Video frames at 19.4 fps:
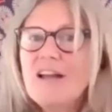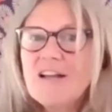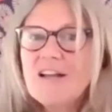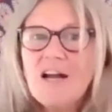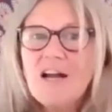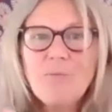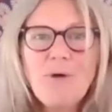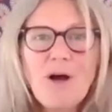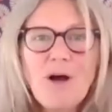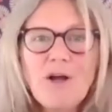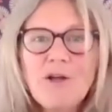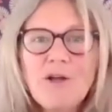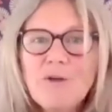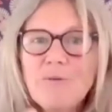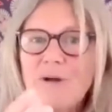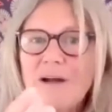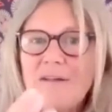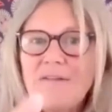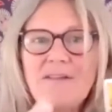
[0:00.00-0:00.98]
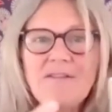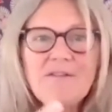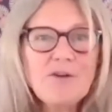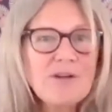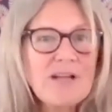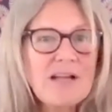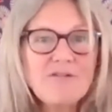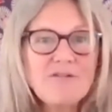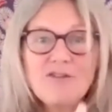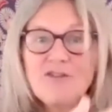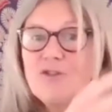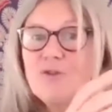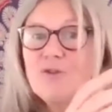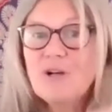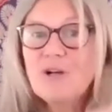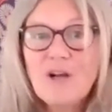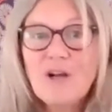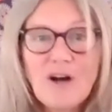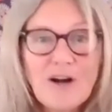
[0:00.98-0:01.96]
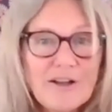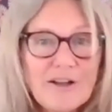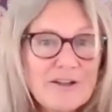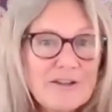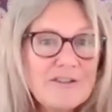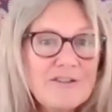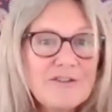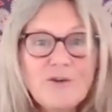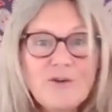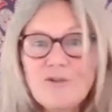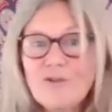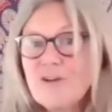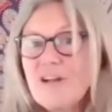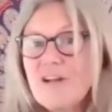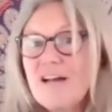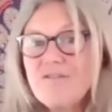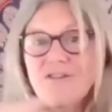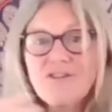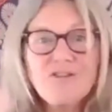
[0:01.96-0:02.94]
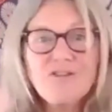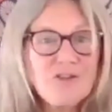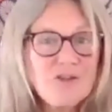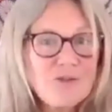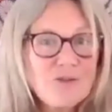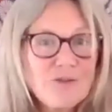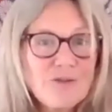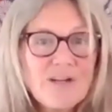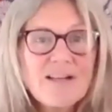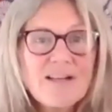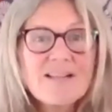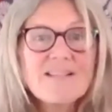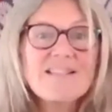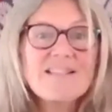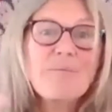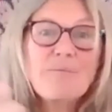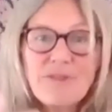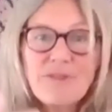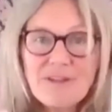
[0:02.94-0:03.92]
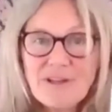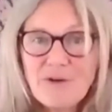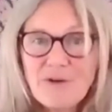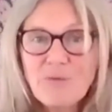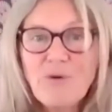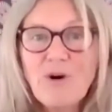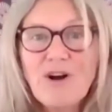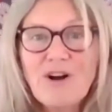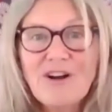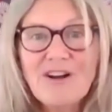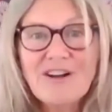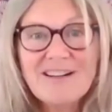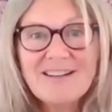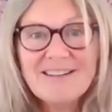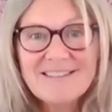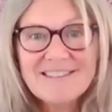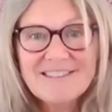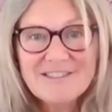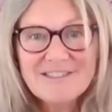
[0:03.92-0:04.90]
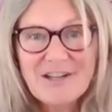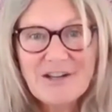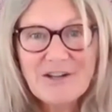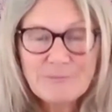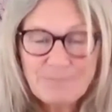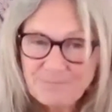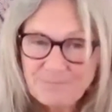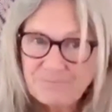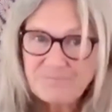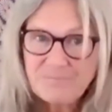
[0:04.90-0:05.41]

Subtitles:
come home and then you'll have a new client or you'll have a new something at work, you know.